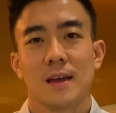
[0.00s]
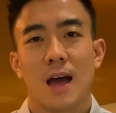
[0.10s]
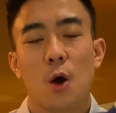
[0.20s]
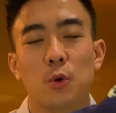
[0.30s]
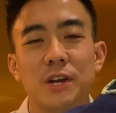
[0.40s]

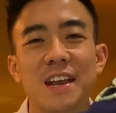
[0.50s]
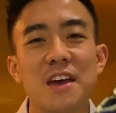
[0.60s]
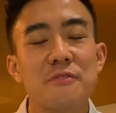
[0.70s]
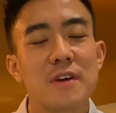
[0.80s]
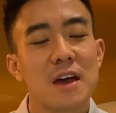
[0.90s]
I would
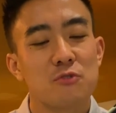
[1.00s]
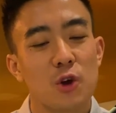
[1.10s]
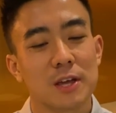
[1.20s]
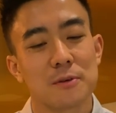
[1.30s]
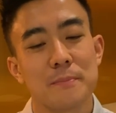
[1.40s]
never have
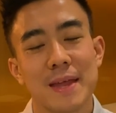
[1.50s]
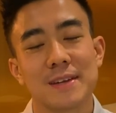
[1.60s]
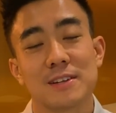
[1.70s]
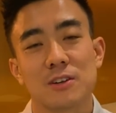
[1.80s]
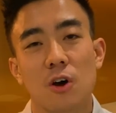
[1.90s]

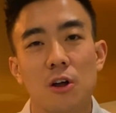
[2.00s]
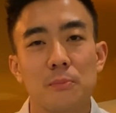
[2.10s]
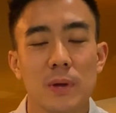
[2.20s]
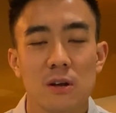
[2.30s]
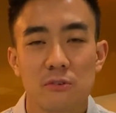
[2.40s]
recommended an
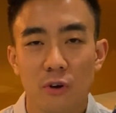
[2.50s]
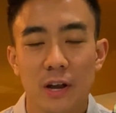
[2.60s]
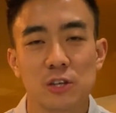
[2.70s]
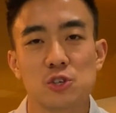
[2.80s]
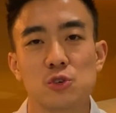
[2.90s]
On pair of
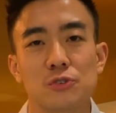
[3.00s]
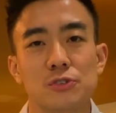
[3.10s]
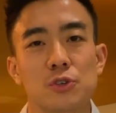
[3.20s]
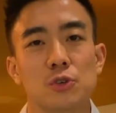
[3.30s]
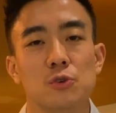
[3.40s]
running shoes
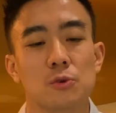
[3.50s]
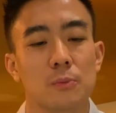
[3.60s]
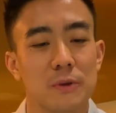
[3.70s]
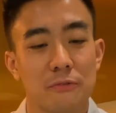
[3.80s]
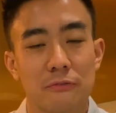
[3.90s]
to you
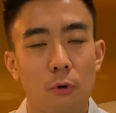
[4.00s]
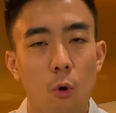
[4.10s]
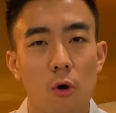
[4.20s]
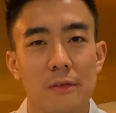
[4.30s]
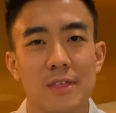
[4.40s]

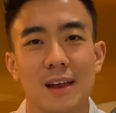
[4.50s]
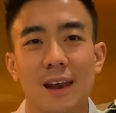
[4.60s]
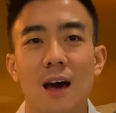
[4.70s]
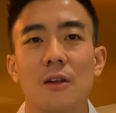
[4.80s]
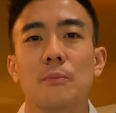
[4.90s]
before the
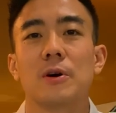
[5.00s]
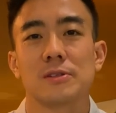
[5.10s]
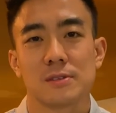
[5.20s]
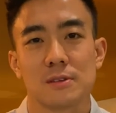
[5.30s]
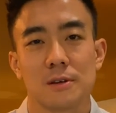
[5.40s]

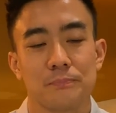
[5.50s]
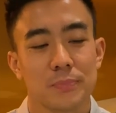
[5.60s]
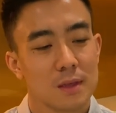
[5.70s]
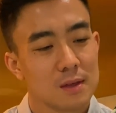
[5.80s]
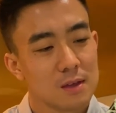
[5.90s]
Cloudmonster,
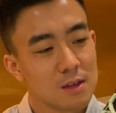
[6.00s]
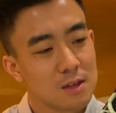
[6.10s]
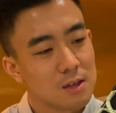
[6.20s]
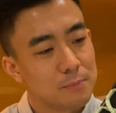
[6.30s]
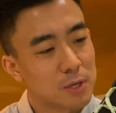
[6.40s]

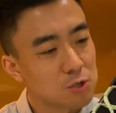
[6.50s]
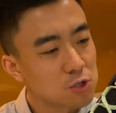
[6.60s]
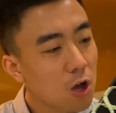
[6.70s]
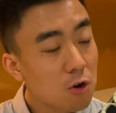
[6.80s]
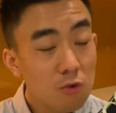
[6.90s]
because
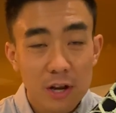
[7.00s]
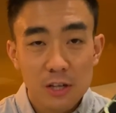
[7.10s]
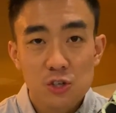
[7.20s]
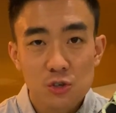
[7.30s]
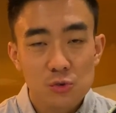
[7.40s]
On
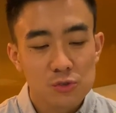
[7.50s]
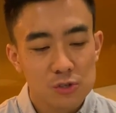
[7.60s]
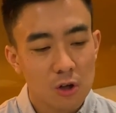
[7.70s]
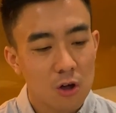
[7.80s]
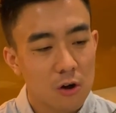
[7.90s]
running
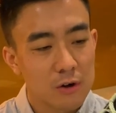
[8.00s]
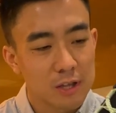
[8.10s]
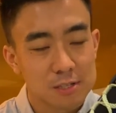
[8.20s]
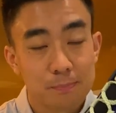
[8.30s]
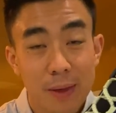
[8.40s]
shoes are
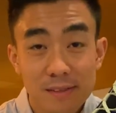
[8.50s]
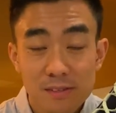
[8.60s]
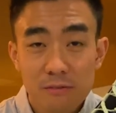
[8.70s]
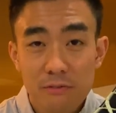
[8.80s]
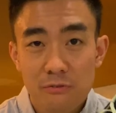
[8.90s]

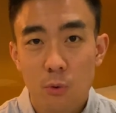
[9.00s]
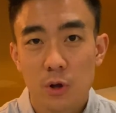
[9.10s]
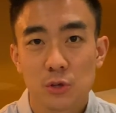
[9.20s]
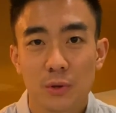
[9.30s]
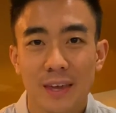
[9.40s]
expensive for
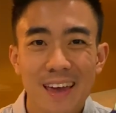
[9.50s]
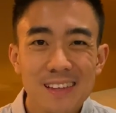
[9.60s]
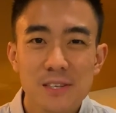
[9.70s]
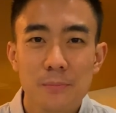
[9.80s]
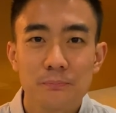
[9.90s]
what you get